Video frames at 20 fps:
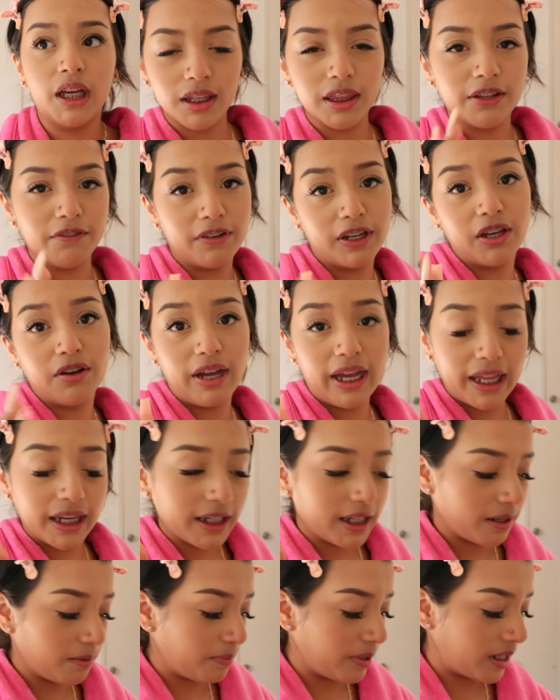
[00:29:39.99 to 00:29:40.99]
The video
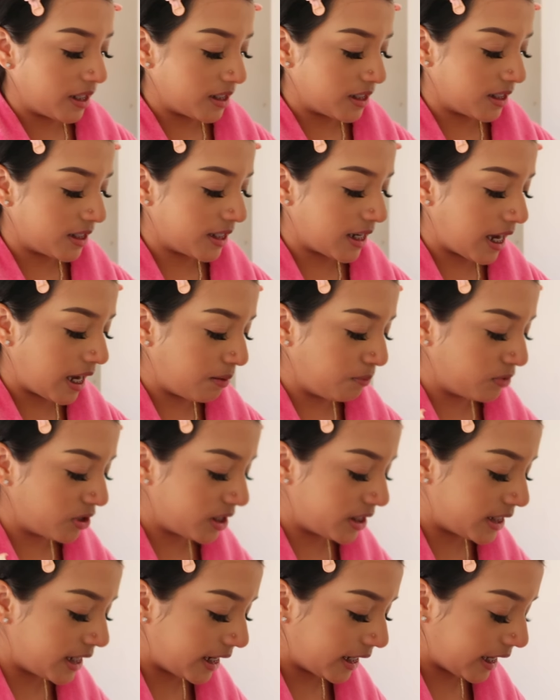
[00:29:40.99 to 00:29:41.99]
ended because the time was
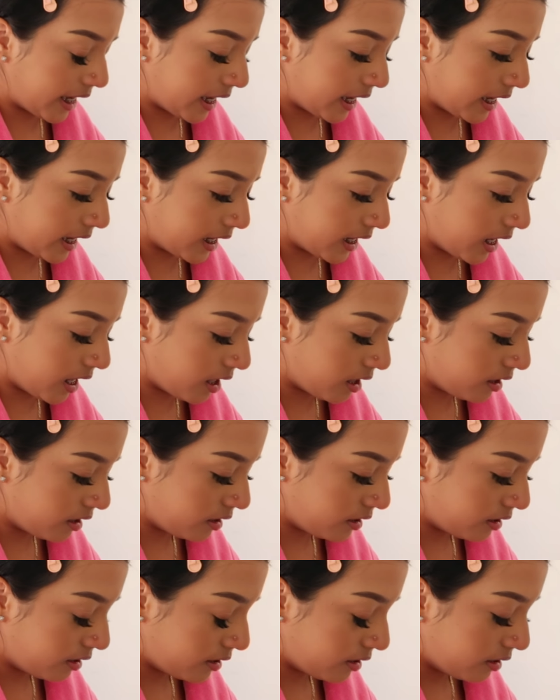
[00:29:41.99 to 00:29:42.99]
ticking,
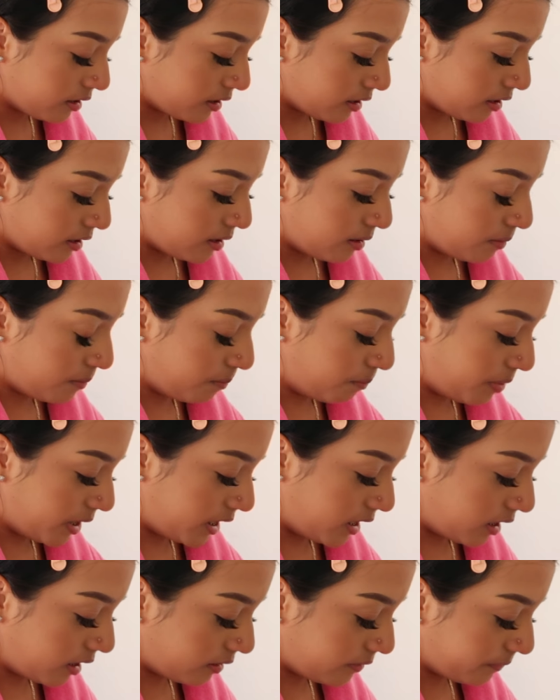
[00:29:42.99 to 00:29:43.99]

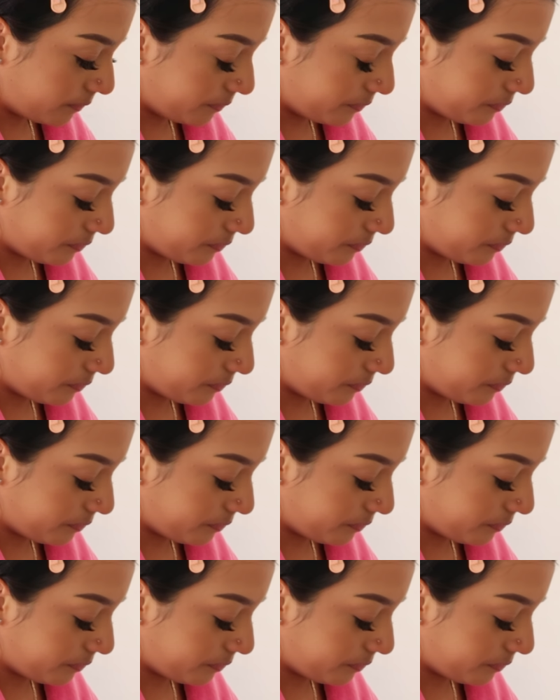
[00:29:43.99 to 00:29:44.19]
but